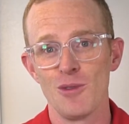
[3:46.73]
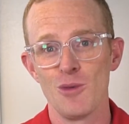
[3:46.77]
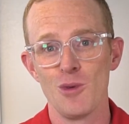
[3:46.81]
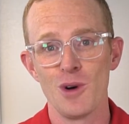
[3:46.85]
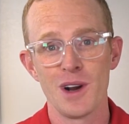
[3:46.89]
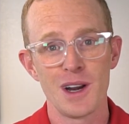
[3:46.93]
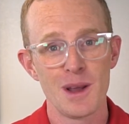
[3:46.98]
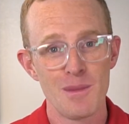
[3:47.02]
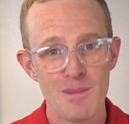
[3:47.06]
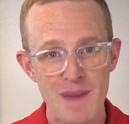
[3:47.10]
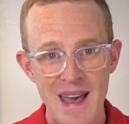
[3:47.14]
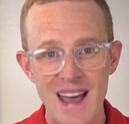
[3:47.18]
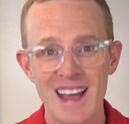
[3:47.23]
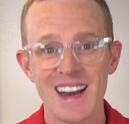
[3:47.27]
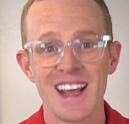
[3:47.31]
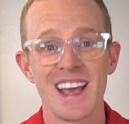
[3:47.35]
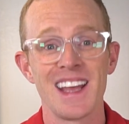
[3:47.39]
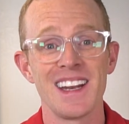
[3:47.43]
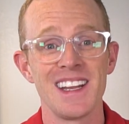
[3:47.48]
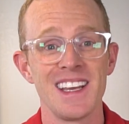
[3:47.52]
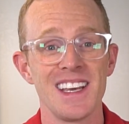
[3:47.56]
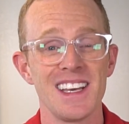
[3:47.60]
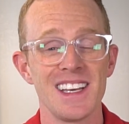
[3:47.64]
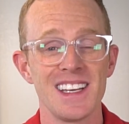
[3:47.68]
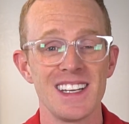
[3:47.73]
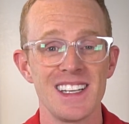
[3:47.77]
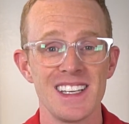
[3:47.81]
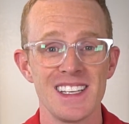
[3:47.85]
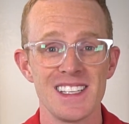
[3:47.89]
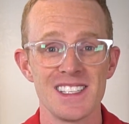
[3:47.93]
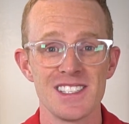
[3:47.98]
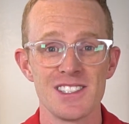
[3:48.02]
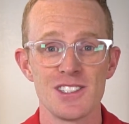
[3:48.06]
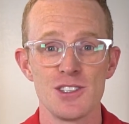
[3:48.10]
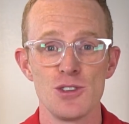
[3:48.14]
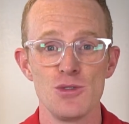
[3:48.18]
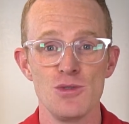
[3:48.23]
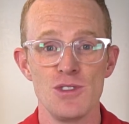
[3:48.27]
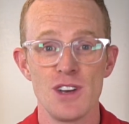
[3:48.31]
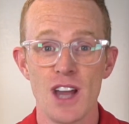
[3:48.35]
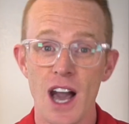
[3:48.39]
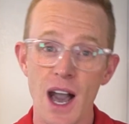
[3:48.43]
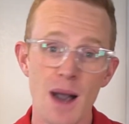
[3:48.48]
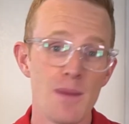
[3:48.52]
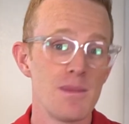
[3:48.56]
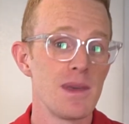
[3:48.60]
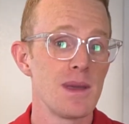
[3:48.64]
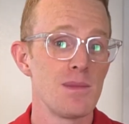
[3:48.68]
what a bad idea it is to
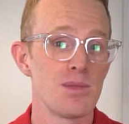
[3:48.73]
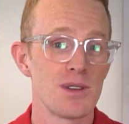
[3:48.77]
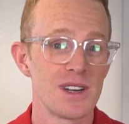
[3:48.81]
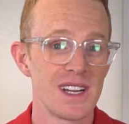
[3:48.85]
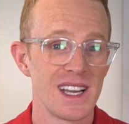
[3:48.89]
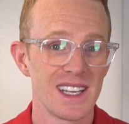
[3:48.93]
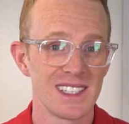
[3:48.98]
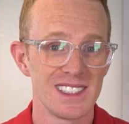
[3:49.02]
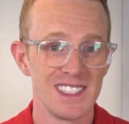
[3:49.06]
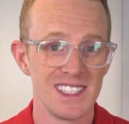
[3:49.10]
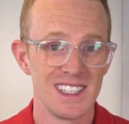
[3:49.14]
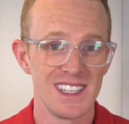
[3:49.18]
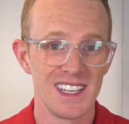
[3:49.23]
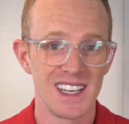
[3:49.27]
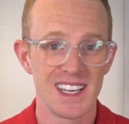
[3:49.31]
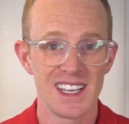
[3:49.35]
not be protected